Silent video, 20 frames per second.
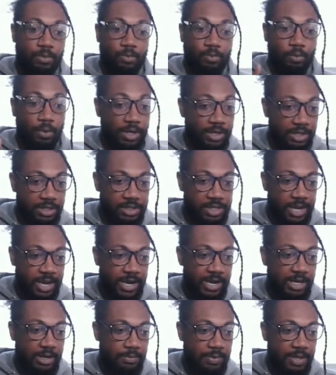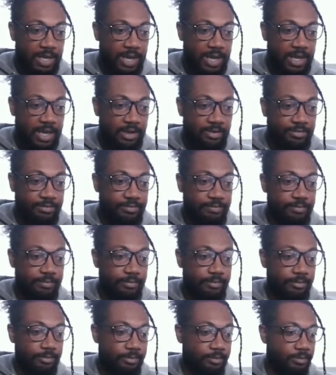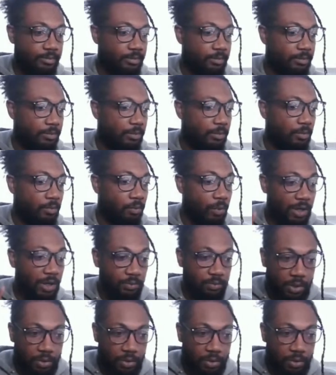one desire that we have, one